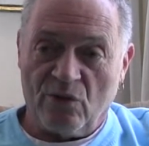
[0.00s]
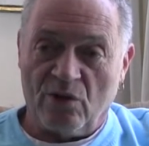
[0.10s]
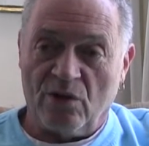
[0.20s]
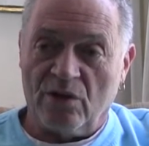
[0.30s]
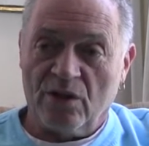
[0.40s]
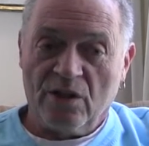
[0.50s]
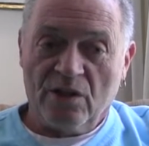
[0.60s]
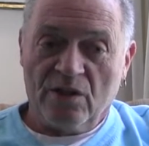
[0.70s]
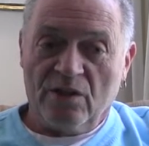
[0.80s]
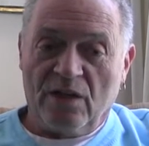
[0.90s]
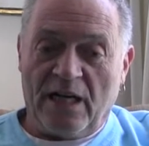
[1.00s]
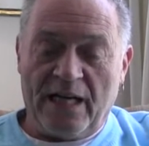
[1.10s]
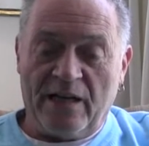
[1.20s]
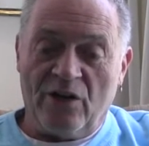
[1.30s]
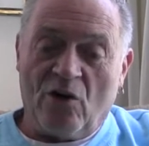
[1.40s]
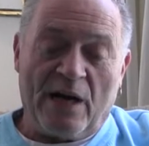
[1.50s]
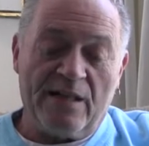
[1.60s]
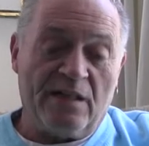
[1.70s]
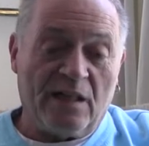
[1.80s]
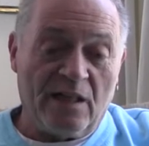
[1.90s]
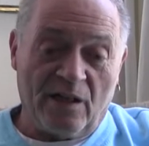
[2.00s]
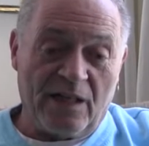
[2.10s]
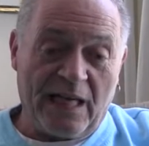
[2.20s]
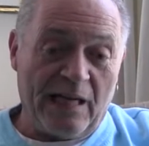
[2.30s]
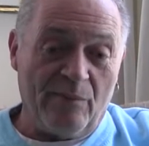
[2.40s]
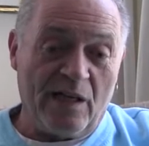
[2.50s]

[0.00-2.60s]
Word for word: or I had no idea gay